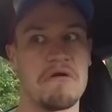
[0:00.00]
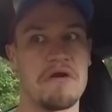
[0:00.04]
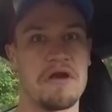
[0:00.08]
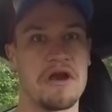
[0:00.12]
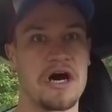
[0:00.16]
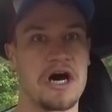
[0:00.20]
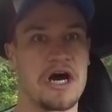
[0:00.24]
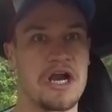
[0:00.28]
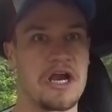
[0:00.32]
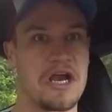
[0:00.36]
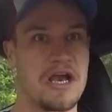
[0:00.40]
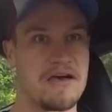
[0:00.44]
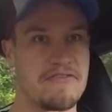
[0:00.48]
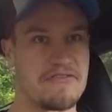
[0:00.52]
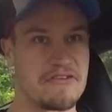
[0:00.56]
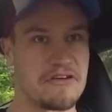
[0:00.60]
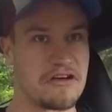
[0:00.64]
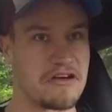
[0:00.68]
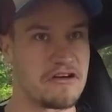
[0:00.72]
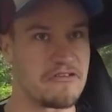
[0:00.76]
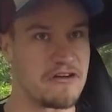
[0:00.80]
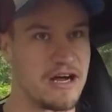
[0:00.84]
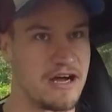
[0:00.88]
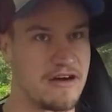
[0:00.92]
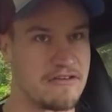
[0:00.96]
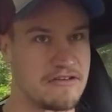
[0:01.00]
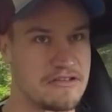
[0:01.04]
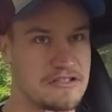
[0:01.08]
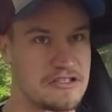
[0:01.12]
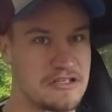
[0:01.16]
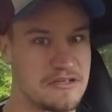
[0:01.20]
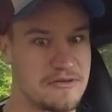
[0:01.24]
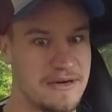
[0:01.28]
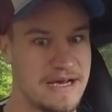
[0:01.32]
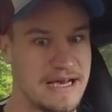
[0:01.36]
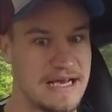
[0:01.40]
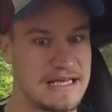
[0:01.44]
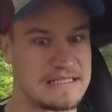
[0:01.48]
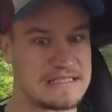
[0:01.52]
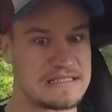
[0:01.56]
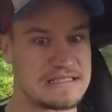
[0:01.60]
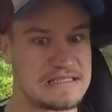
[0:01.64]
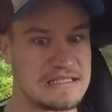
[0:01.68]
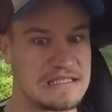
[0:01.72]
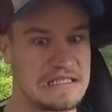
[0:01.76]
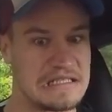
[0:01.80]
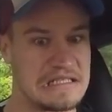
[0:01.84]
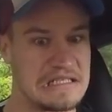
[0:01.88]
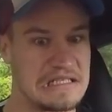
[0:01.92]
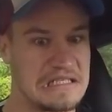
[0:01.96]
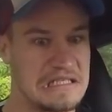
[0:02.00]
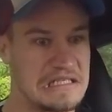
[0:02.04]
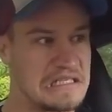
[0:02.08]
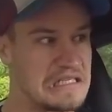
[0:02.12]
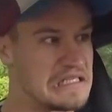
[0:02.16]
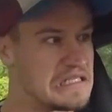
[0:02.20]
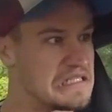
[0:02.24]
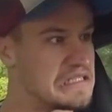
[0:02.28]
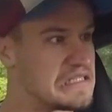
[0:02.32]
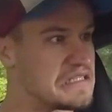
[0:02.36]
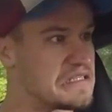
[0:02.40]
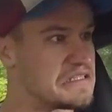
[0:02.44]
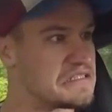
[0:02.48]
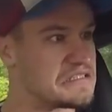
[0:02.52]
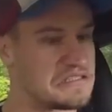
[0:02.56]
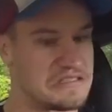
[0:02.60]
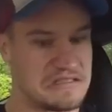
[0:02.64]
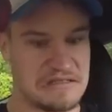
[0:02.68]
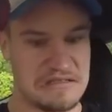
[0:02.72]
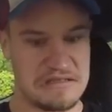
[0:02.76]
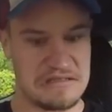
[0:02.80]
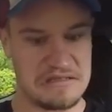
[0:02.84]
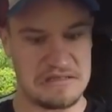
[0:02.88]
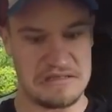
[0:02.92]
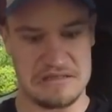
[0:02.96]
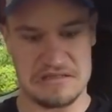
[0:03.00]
911 Carrera 2S. These...